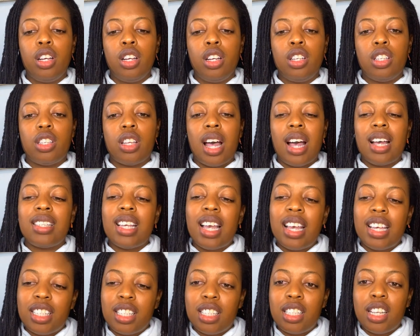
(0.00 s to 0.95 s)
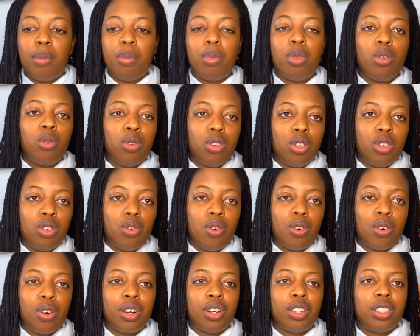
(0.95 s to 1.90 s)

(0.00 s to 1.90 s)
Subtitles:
So as I stepped through the door,